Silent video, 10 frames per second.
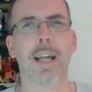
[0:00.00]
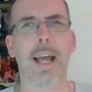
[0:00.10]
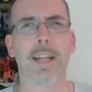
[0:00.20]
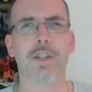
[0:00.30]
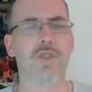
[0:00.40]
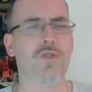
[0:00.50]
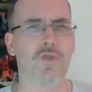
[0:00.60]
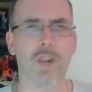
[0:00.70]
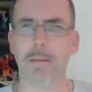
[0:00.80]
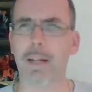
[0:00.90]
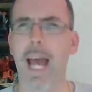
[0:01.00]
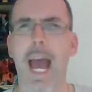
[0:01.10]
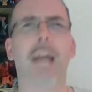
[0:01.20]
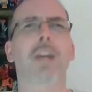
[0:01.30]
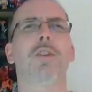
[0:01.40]
extremely
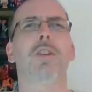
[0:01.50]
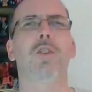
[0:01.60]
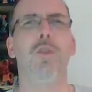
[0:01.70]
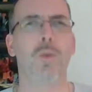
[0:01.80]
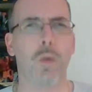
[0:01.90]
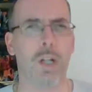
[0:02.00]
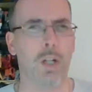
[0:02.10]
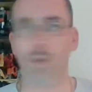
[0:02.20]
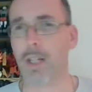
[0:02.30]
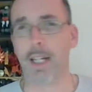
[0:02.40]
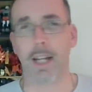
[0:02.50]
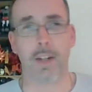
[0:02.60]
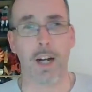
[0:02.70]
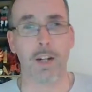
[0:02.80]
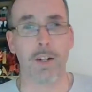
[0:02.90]
accurate to what he looks like on
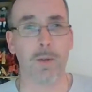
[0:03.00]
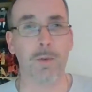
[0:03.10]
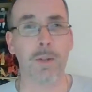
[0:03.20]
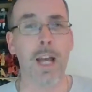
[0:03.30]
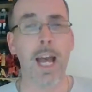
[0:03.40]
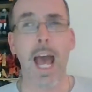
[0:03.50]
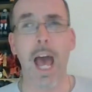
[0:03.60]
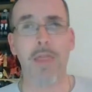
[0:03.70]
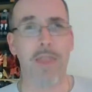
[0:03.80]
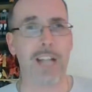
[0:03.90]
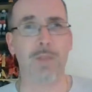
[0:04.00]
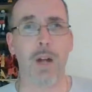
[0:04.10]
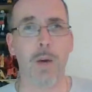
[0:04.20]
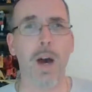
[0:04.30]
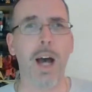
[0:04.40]
the cartoon, and that's
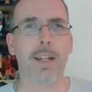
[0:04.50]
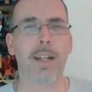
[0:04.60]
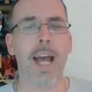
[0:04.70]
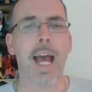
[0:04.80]
what I want.